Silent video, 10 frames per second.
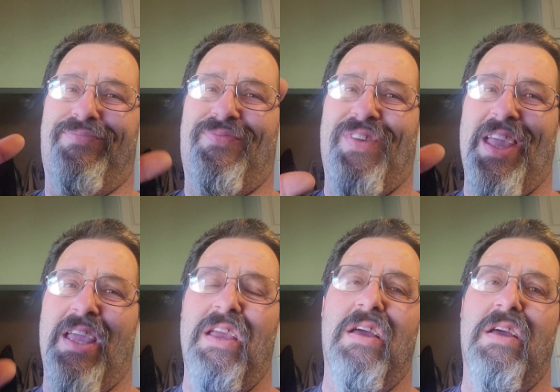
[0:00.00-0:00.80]

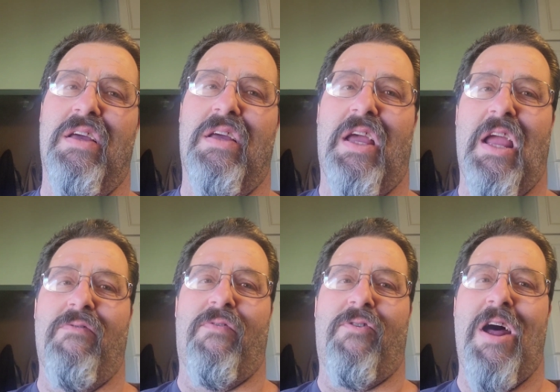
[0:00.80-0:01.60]
thing.
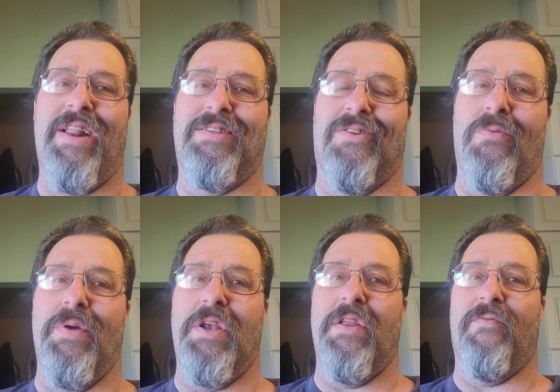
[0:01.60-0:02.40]
Every variety is a little
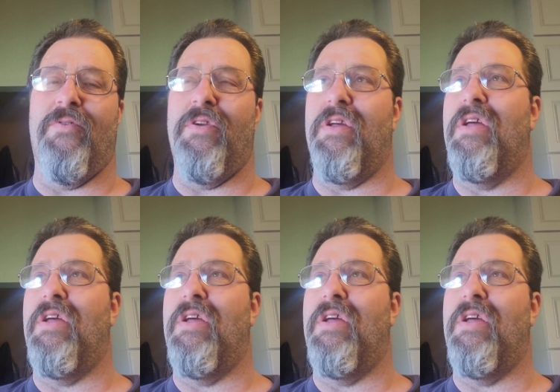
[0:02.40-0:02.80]
bit different.